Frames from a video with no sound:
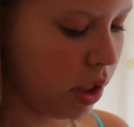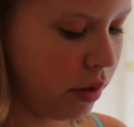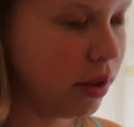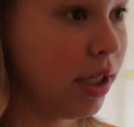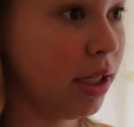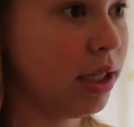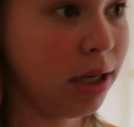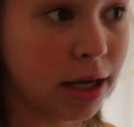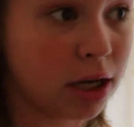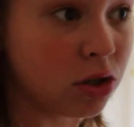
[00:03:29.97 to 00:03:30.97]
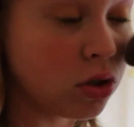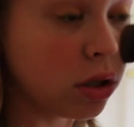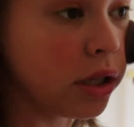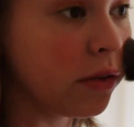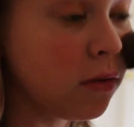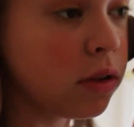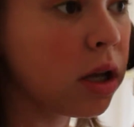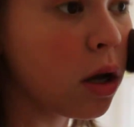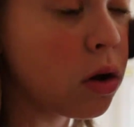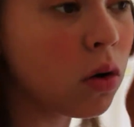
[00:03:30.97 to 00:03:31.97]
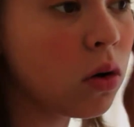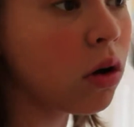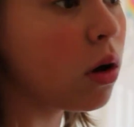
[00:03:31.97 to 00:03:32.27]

and let it naturally flow